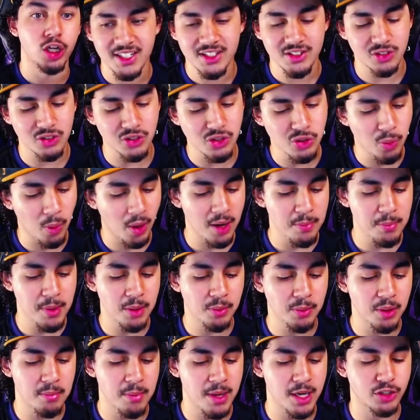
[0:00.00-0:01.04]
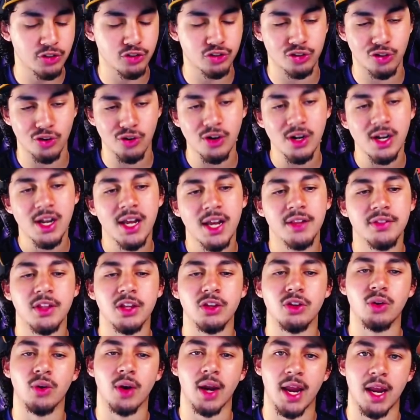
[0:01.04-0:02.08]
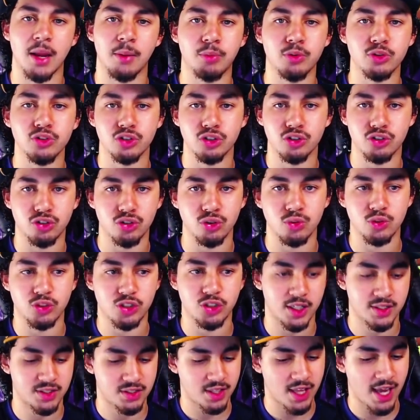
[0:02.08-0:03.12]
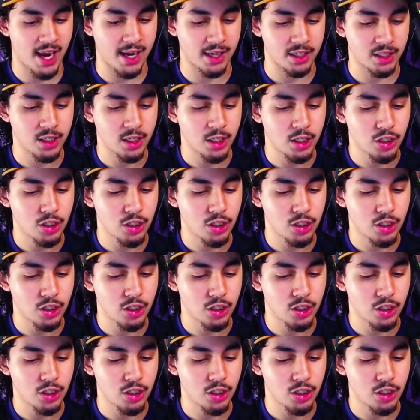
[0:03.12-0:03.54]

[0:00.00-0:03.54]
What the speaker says: So you want to be able to make sure that you're able to do just that.